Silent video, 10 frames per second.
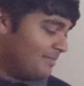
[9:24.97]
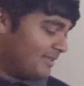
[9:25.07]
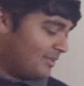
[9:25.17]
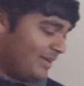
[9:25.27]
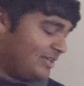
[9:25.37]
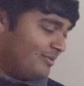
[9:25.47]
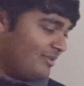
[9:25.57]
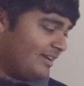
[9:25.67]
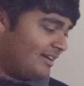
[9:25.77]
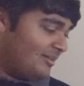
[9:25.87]
But the way
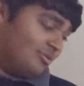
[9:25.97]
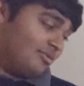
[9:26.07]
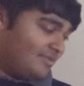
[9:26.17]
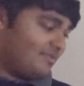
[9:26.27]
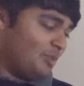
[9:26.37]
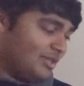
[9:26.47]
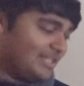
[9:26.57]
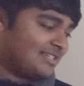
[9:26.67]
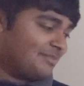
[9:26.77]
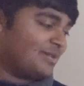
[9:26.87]
you, uh, or what
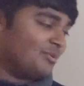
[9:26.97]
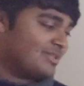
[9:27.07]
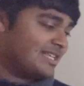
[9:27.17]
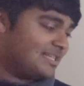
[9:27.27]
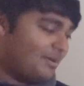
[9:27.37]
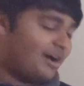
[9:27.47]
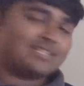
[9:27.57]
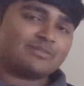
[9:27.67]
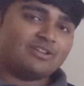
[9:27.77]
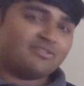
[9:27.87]
this sum equals is pi
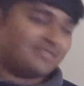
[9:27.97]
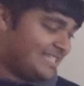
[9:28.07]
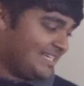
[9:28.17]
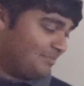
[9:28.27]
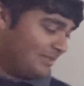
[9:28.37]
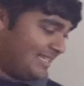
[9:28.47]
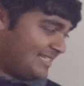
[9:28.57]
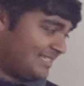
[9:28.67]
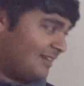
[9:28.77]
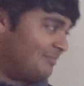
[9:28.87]
squared over 6. But
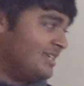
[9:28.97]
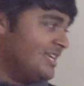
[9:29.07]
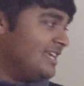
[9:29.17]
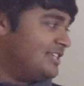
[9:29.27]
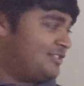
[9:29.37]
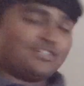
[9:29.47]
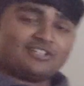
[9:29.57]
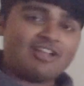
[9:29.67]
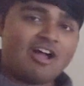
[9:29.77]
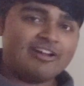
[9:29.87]
this sum is
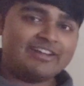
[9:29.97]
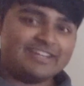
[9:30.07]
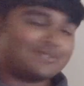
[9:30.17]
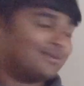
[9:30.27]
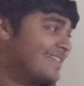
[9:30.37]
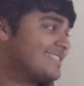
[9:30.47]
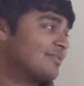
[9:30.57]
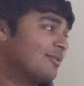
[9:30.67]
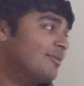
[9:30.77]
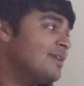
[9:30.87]
just our initial
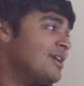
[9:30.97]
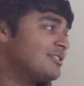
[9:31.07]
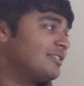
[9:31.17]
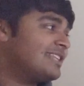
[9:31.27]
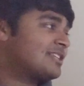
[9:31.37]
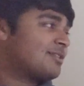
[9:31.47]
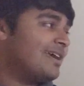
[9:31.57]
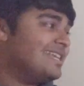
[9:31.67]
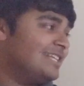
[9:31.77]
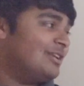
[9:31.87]
integral. So this
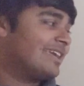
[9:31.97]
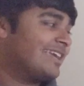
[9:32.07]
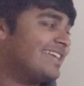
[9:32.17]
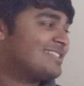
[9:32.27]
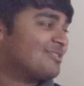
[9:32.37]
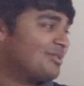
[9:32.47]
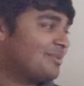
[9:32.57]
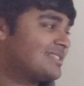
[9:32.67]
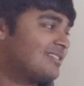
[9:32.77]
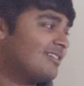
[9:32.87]
crazy looking integral
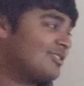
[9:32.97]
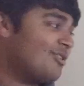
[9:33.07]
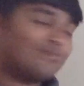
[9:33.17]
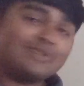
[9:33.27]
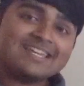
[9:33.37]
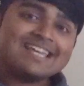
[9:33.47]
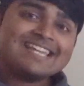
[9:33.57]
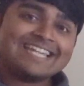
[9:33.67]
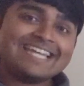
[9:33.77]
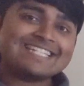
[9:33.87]
that we started off with,
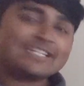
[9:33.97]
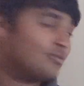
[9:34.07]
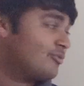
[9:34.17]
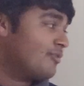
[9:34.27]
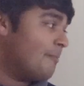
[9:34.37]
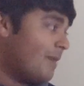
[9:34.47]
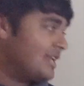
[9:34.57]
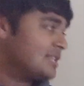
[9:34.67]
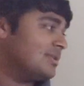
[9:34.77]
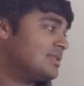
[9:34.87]
the integral from
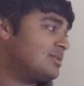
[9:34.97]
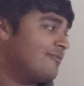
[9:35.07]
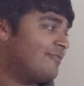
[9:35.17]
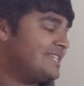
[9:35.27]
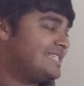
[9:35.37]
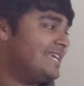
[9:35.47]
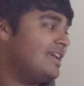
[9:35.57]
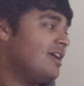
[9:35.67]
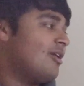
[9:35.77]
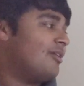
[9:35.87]
minus 1 to
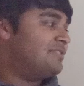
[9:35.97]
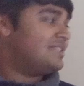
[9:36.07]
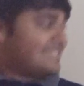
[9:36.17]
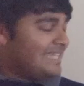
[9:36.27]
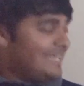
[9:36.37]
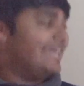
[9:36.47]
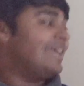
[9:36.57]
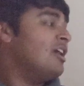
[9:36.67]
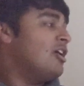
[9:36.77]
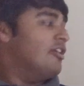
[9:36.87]
infinity of the
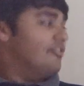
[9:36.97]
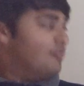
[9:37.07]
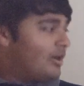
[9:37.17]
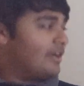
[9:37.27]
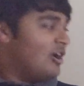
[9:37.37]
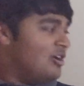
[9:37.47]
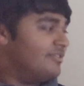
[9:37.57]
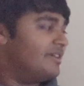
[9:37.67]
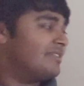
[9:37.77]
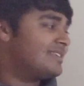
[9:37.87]
ceiling of 1
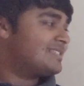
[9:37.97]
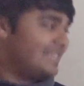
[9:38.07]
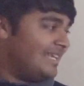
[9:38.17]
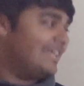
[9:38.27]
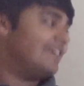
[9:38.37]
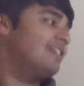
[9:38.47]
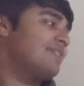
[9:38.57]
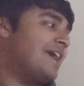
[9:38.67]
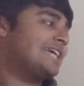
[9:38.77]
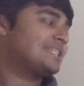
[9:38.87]
over the ceiling
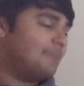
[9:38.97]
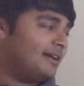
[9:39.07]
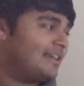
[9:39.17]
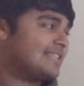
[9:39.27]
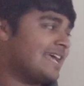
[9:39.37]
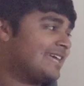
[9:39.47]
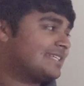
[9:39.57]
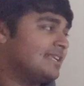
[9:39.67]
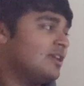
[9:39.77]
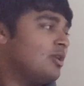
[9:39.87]
of x minus
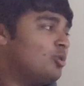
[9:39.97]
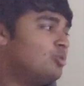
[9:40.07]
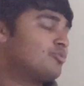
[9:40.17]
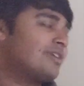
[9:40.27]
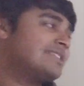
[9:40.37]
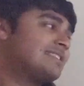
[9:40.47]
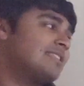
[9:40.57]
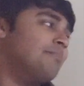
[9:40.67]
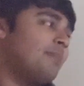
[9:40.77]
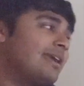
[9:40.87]
x all raised to
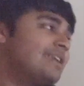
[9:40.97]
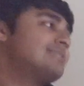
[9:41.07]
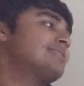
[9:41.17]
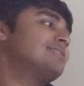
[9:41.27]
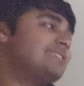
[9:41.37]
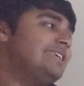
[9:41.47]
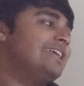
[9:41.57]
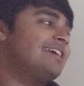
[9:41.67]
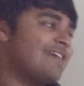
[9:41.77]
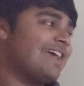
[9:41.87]
the minus the
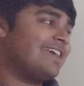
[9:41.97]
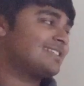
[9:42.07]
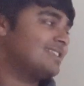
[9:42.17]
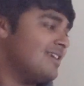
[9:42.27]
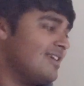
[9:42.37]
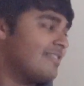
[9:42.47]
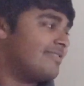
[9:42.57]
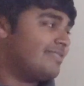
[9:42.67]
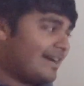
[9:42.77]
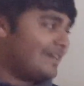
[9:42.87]
ceiling of x.
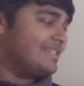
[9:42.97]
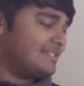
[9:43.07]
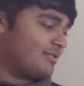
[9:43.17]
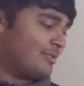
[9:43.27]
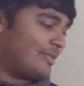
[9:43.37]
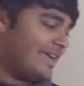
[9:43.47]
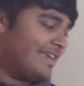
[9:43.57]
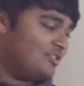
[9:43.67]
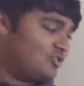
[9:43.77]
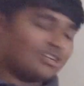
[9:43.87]
That integral
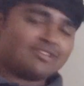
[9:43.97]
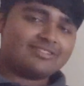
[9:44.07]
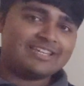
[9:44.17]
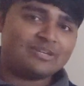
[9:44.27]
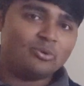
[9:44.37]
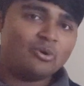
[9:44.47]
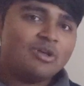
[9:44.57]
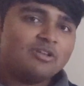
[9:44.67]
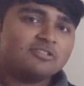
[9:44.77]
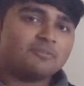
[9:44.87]
there is just equal
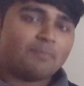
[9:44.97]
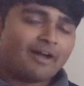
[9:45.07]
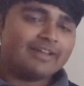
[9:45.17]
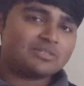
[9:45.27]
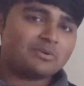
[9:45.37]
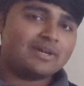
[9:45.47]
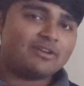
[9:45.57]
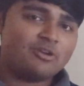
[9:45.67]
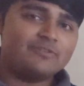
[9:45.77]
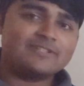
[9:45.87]
to pi
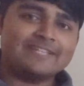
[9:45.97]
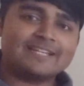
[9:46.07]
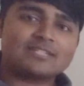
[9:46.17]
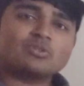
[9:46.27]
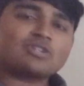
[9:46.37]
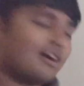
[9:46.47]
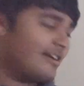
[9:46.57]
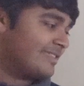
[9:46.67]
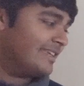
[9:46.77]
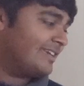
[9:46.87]
squared over 6, which
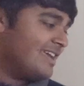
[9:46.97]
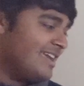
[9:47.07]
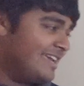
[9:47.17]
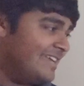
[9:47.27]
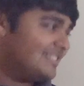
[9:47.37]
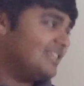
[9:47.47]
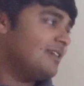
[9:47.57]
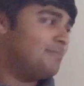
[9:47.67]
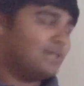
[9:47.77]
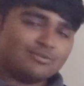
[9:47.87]
I think is
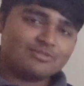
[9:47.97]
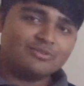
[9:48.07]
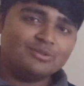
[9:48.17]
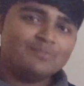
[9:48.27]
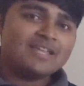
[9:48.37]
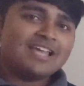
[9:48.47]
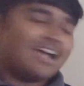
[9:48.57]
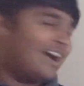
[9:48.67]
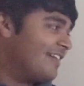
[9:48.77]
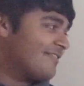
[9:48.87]
beautiful.
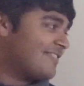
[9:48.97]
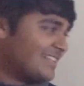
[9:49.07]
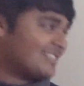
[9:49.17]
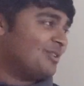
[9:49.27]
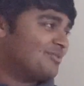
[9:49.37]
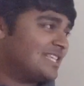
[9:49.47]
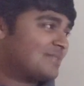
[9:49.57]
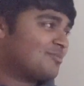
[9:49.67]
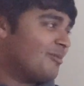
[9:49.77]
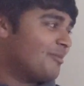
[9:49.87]
Uh, that solves
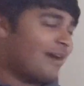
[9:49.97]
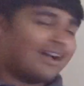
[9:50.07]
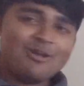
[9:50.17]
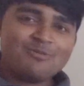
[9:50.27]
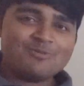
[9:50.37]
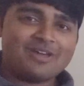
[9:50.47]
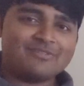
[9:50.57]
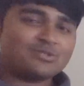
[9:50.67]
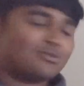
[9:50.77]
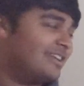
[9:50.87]
this problem. I hope you
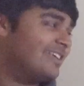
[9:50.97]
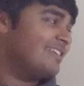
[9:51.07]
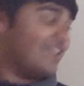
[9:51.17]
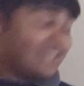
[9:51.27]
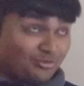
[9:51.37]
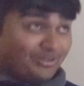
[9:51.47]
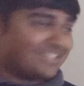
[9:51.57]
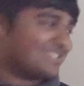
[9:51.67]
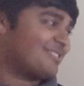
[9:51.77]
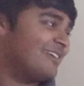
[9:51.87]
have enjoyed it. Enjoyed
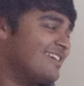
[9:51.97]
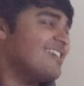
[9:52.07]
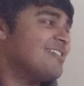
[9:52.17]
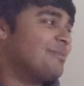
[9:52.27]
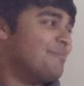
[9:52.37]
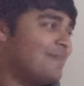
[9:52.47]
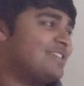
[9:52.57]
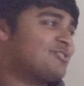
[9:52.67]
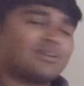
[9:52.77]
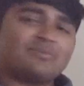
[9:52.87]
it. Sorry. The
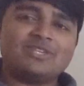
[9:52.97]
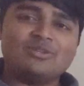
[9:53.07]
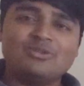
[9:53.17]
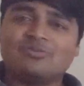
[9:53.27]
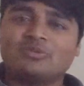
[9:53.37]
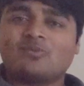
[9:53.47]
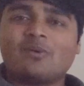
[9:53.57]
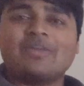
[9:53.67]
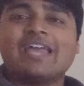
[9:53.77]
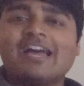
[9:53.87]
main trick we used was
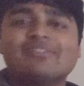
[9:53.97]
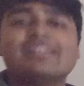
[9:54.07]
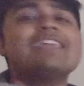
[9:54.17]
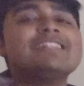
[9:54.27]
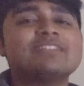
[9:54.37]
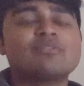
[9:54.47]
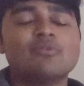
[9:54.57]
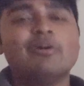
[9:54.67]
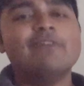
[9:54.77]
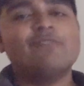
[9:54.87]
when we have an
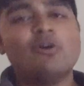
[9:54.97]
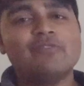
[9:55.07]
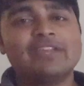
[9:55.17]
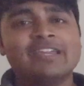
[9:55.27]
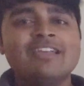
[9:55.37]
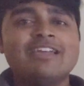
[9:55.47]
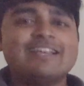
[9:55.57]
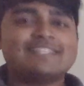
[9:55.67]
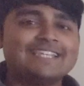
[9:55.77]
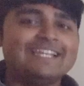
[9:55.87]
integral involving
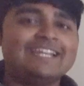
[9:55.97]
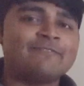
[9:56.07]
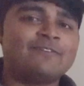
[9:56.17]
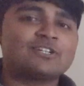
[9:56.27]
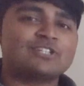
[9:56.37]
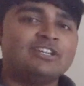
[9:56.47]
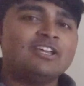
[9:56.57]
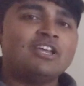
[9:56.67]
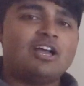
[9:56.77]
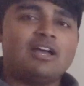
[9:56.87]
a ceiling function.
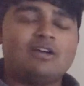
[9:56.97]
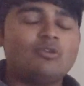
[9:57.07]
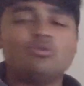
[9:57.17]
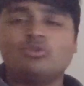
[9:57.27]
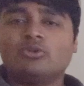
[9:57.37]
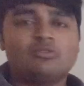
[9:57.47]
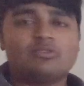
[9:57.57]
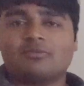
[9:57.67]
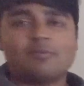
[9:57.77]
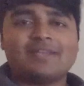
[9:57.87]
Uh, all you,
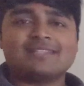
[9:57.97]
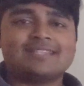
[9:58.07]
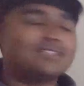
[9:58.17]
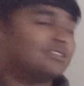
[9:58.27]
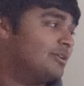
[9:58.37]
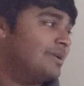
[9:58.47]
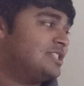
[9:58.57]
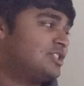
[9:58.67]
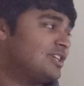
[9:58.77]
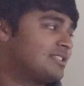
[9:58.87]
the, the best thing to do
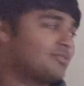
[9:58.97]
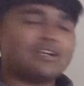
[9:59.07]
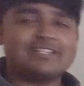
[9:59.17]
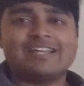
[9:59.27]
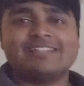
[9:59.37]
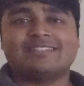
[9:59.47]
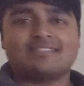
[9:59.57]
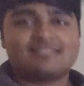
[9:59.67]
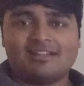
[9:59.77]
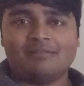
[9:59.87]
is just to write it as the
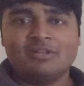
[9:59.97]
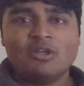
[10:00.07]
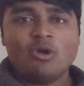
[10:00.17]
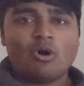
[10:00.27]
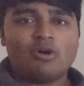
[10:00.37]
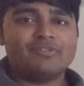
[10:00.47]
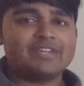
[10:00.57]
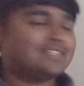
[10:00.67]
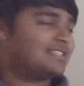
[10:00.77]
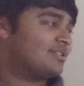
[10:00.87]
sum of
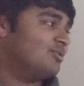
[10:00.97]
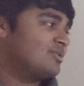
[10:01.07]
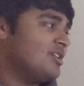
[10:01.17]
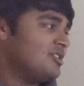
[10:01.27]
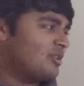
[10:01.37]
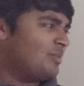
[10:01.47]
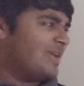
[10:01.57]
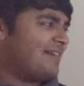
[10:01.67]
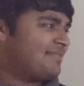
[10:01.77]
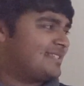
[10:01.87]
integrals. So we
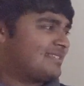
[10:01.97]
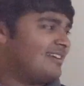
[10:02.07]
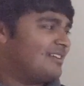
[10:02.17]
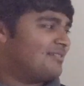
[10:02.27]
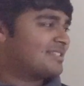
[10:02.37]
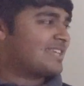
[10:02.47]
have this kind of